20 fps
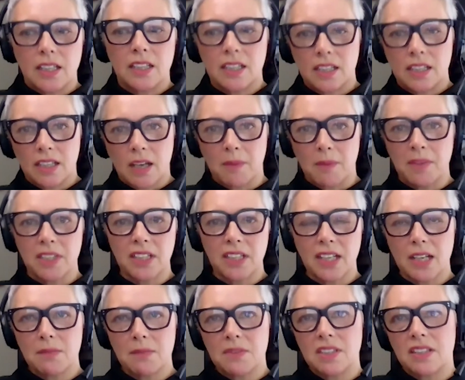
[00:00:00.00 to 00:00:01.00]
I'm going to
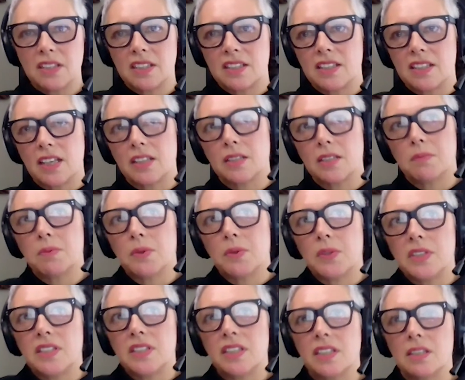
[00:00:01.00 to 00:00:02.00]
come to this other
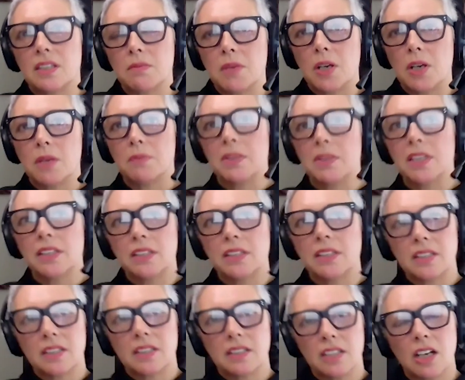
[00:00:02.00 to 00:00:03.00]
point in a
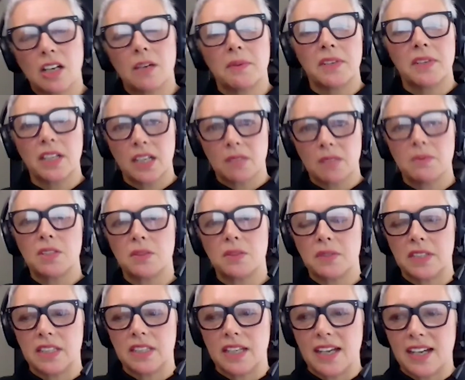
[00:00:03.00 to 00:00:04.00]
moment. No, I'm going to come to
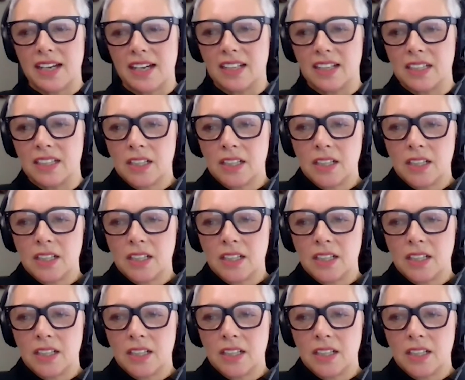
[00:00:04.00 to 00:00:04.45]
it now.